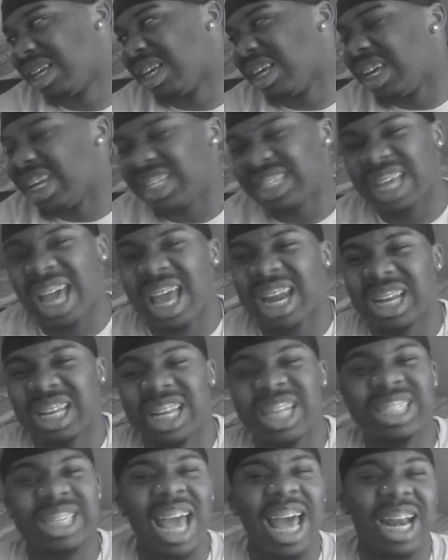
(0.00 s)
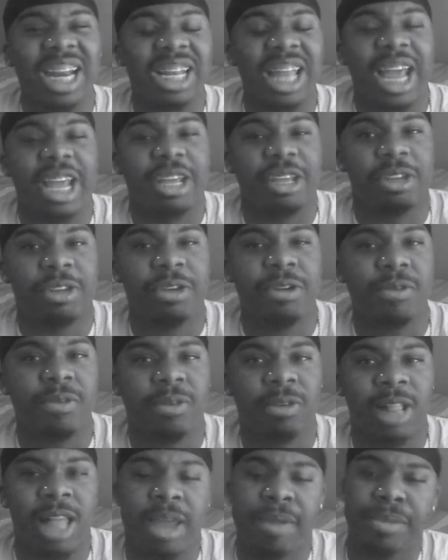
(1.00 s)
it's kind of like you
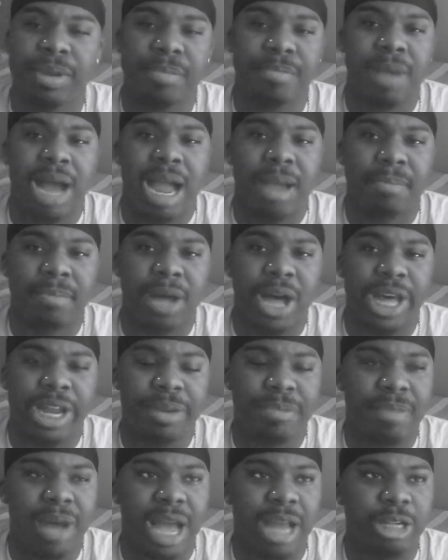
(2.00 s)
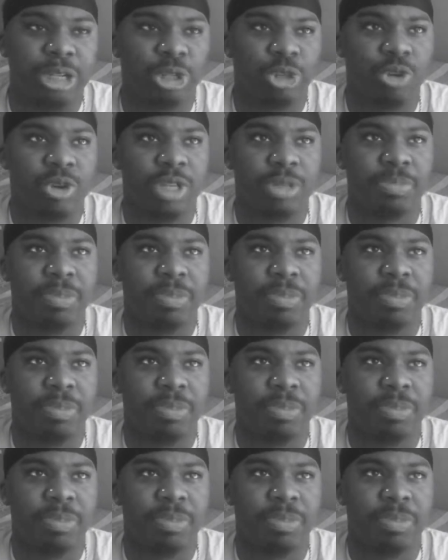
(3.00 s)
claiming my body, my choice.